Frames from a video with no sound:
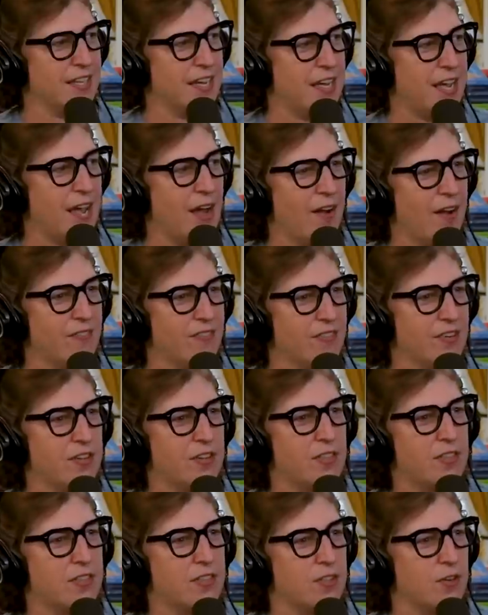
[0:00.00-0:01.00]
like
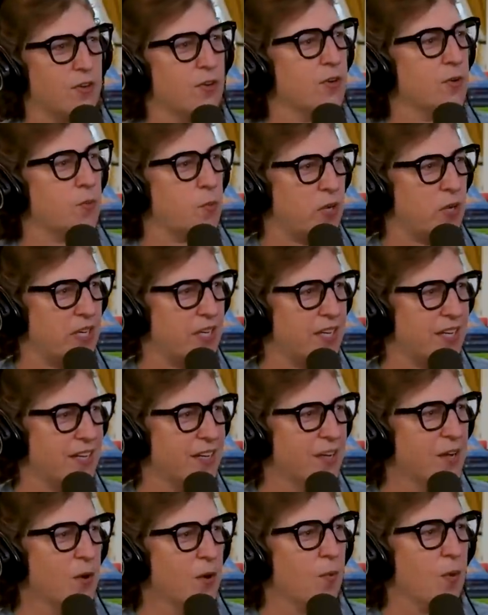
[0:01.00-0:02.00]
every third week,
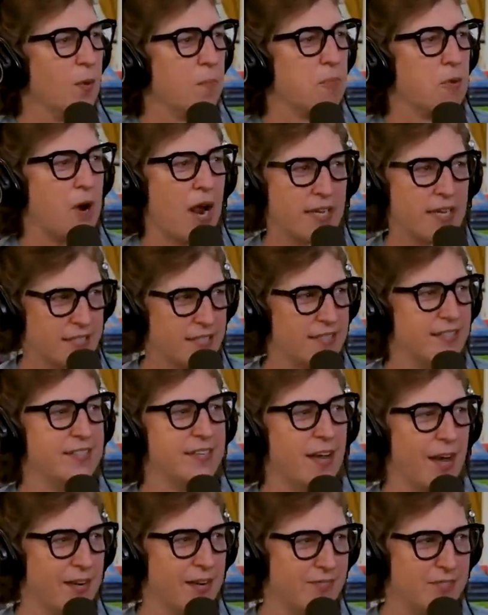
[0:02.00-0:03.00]
we're practically
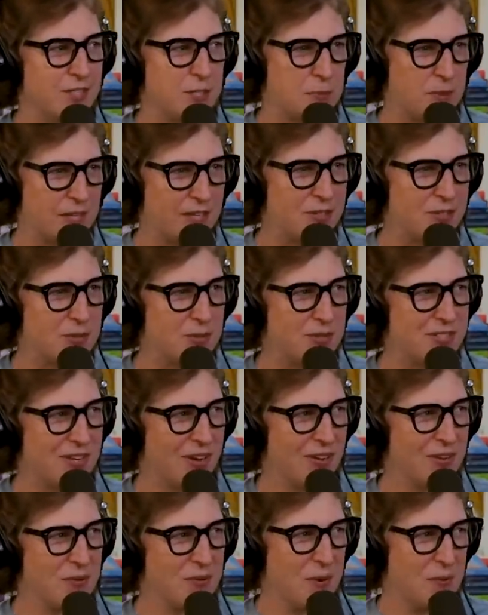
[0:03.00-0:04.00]
not even speaking to each other